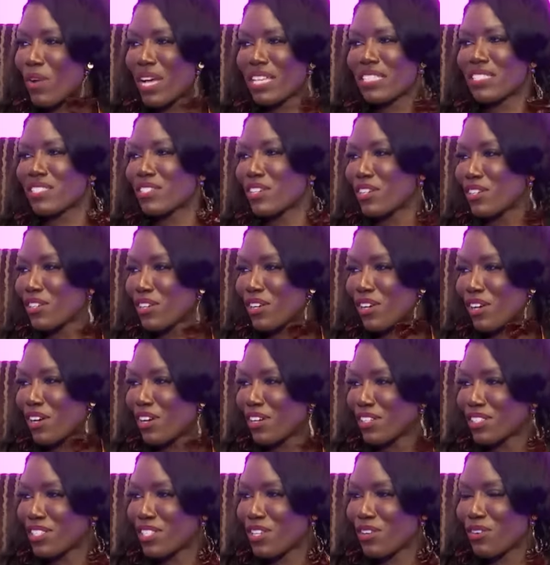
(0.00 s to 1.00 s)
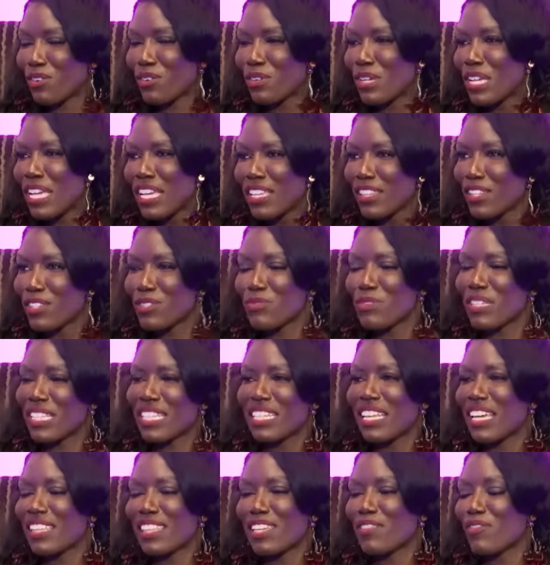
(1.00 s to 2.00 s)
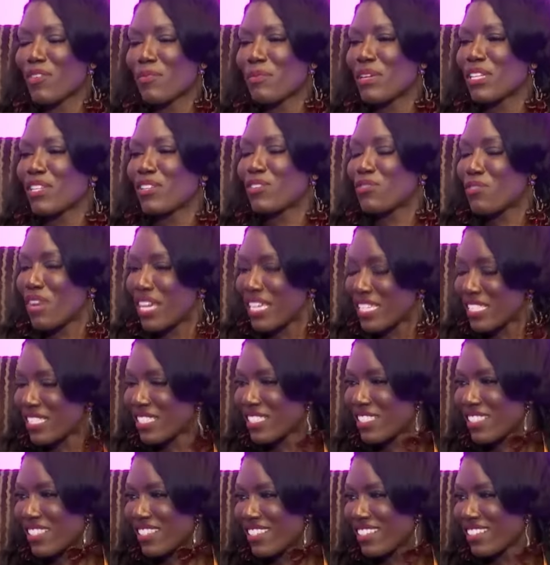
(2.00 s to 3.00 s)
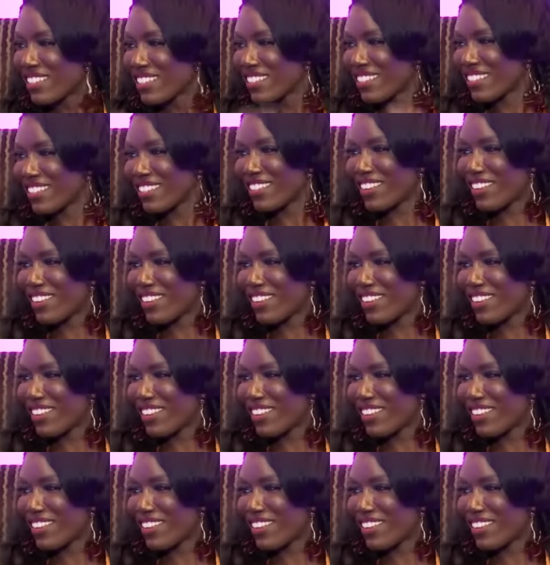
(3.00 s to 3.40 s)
Western girl. So there's really nothing for me to trace. Right.